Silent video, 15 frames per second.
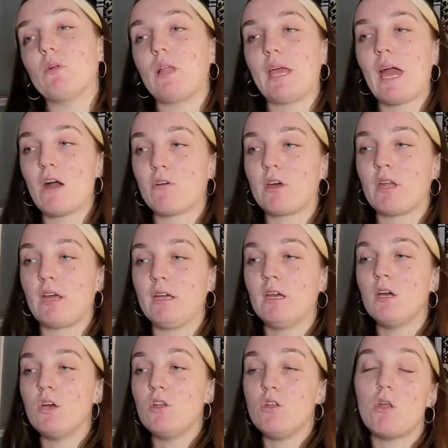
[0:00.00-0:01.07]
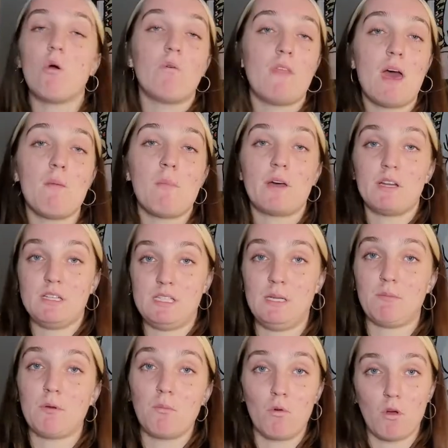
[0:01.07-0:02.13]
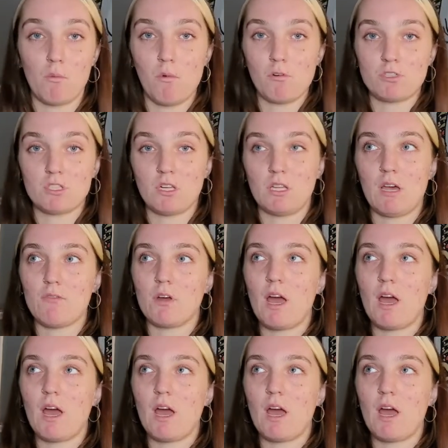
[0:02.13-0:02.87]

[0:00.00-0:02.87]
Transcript: Like, how can I know them on a deeper, more emotional level?